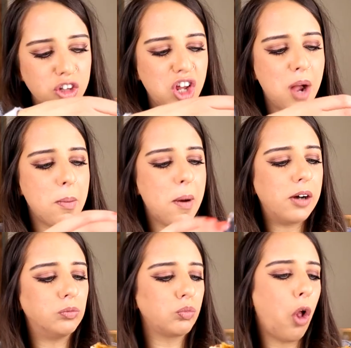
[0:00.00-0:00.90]
I'd say I'm
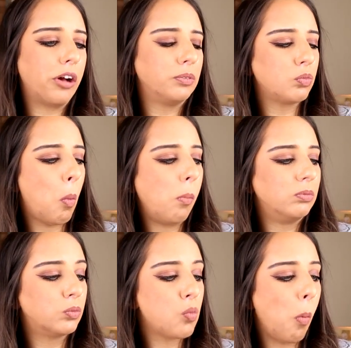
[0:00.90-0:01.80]
about
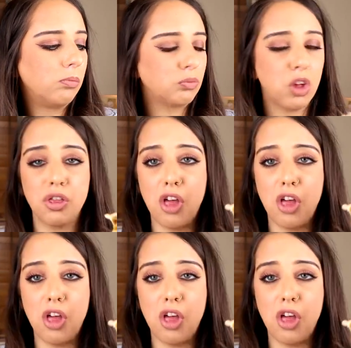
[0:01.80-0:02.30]
a